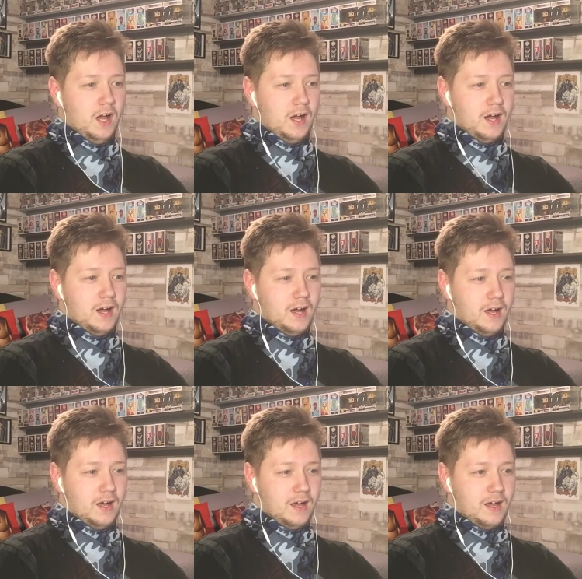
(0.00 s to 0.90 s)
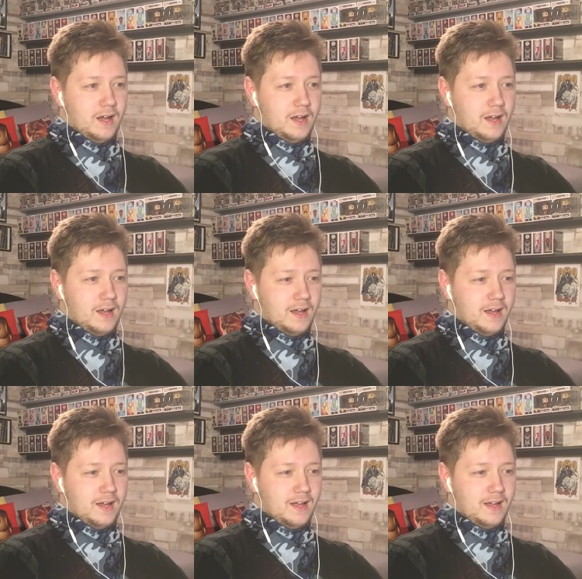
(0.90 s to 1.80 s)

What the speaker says: (no one is talking)